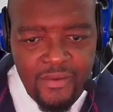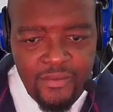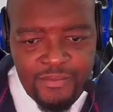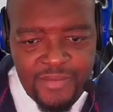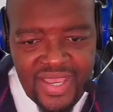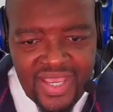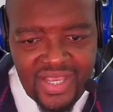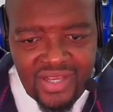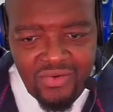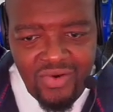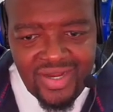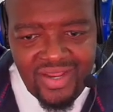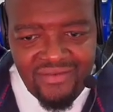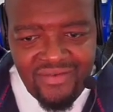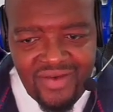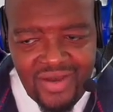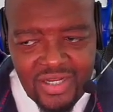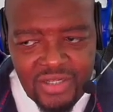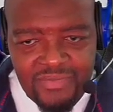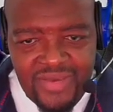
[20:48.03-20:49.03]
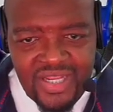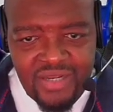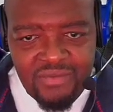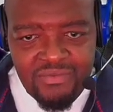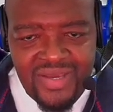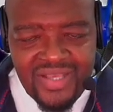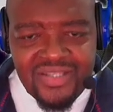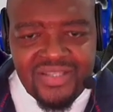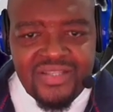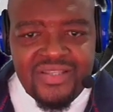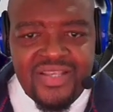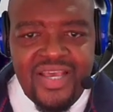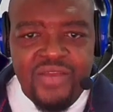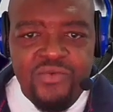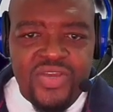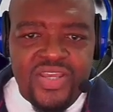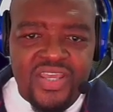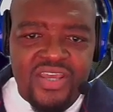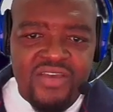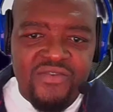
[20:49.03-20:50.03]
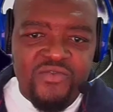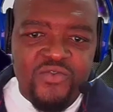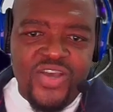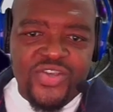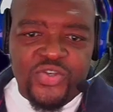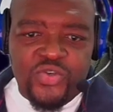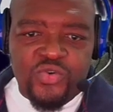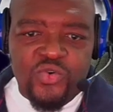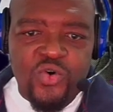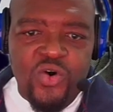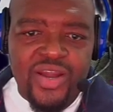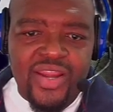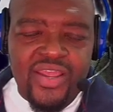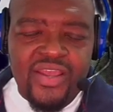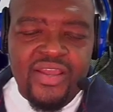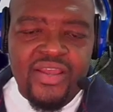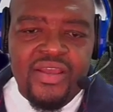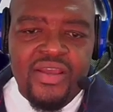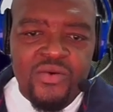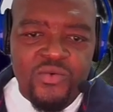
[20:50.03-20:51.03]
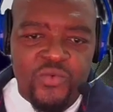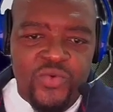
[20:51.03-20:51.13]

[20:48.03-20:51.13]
make whatever amendments, then we give you a scoring,